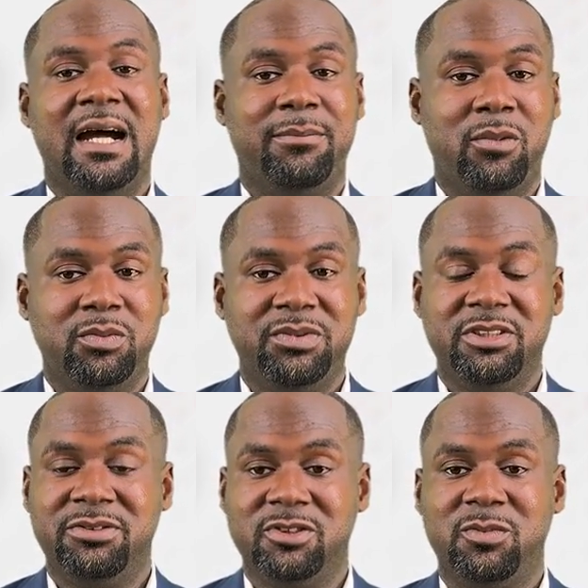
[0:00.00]

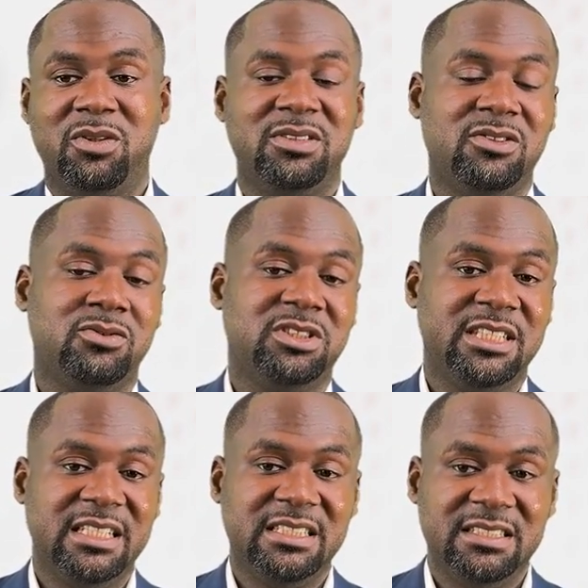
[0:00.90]
appropriate responses to
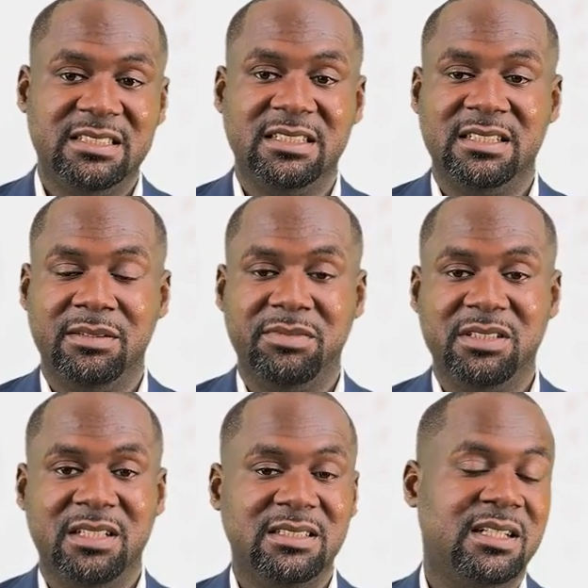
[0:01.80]
changes in the
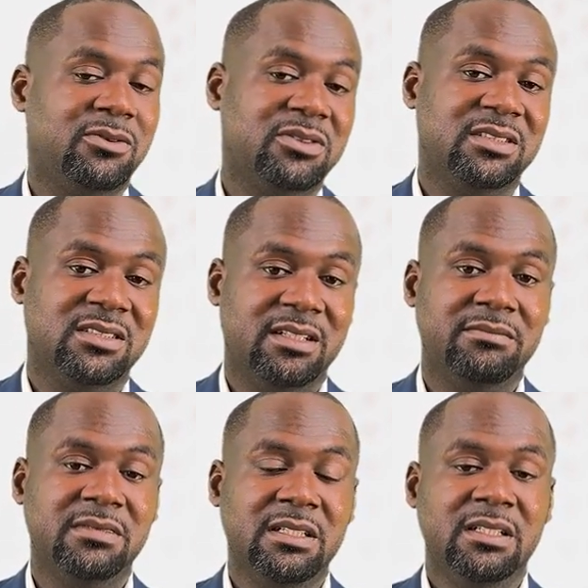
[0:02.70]
business ecosystem.
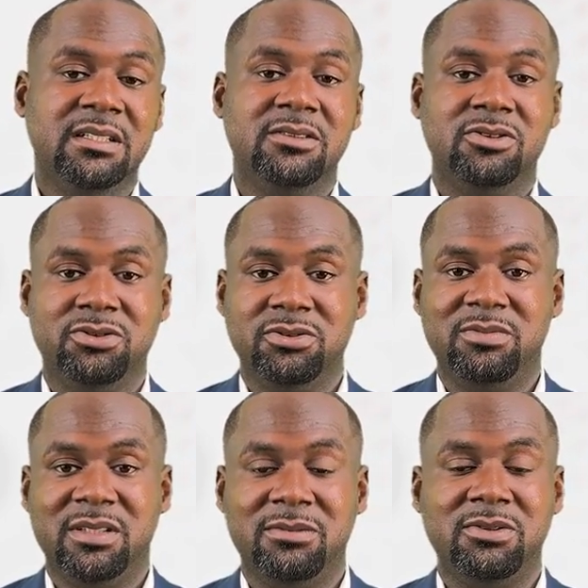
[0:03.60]
You
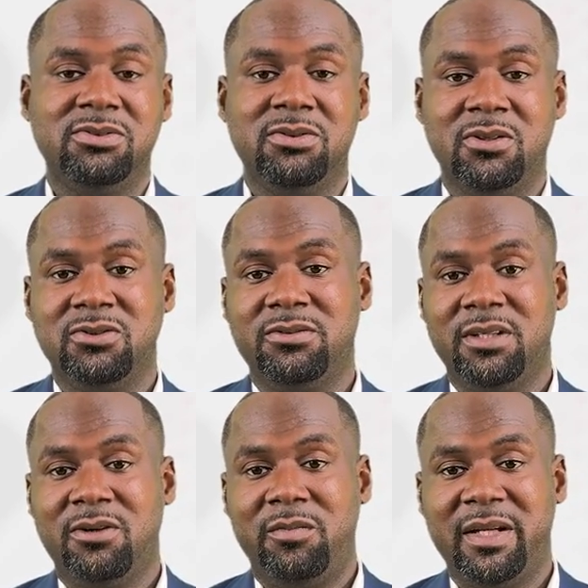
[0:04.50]
should be able to also
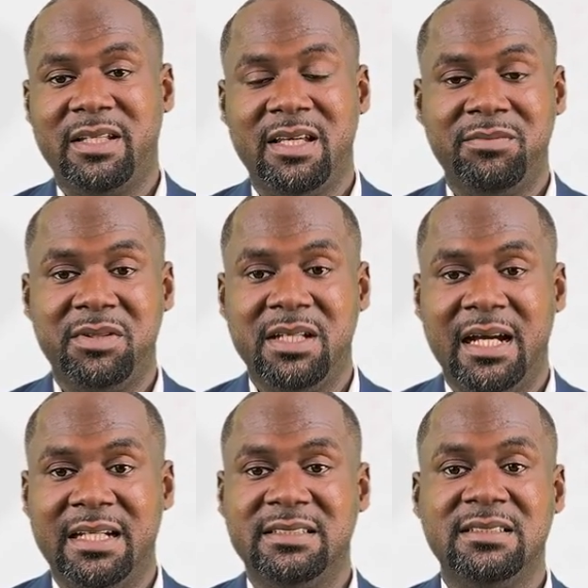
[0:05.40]
recommend
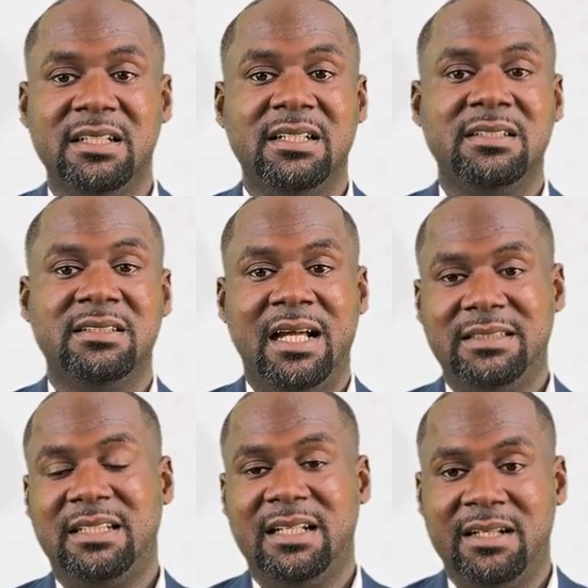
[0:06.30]
KPIs
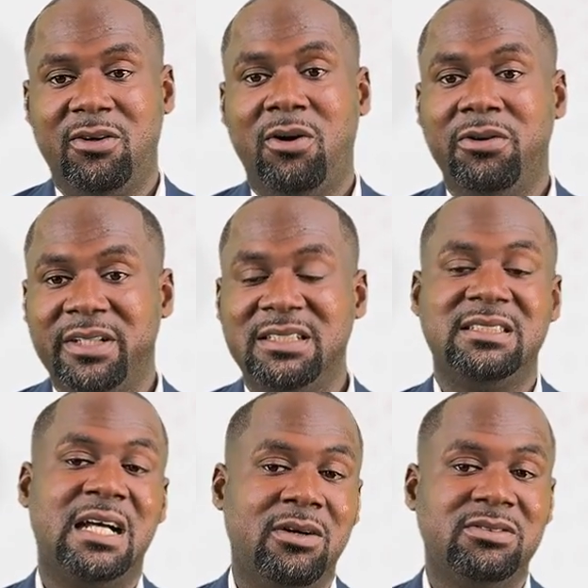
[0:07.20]
that can encourage
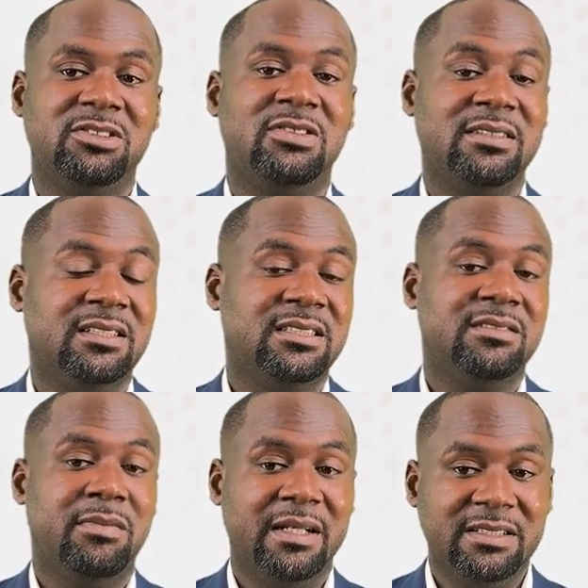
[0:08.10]
sound
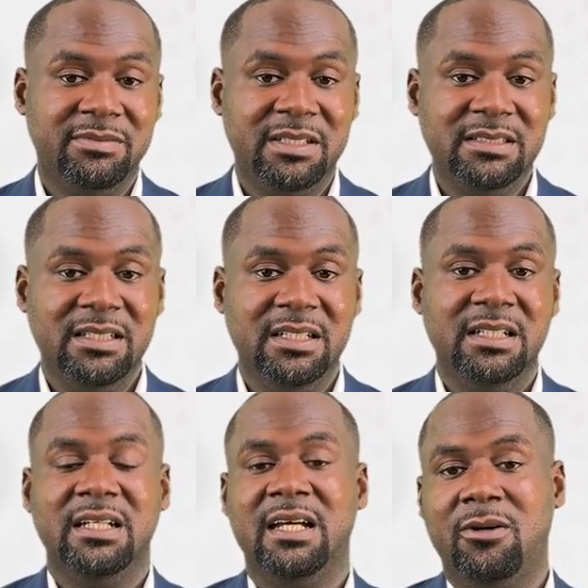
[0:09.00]
strategic management.
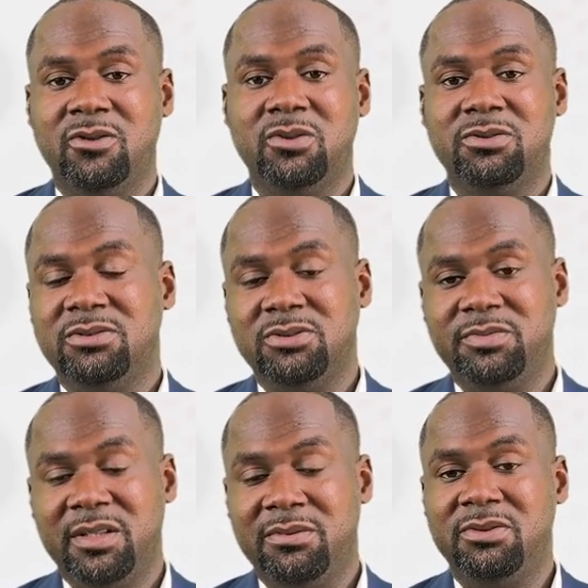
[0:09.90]
And also you
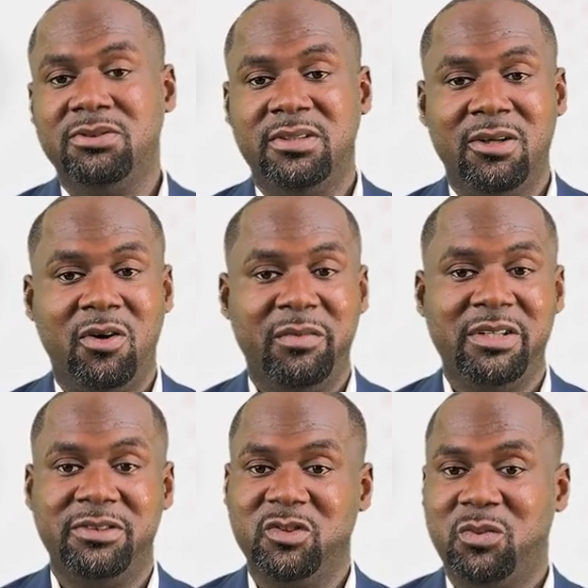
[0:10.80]
should be able to
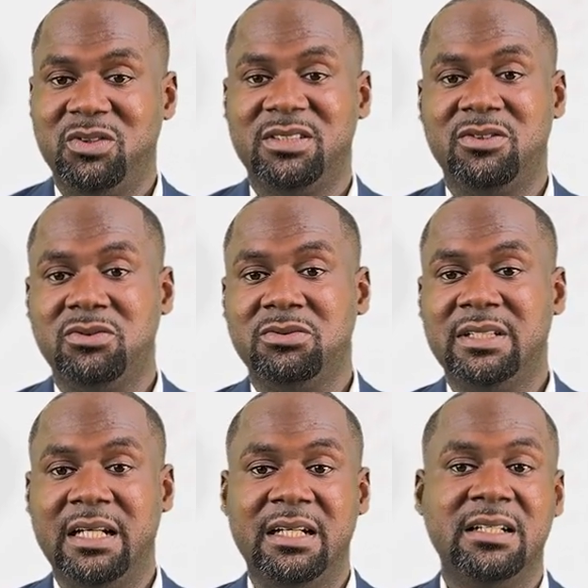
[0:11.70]
recommend responses to
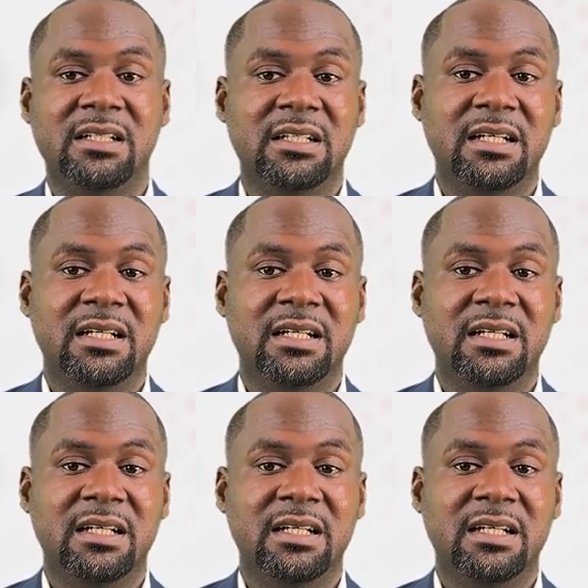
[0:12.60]
the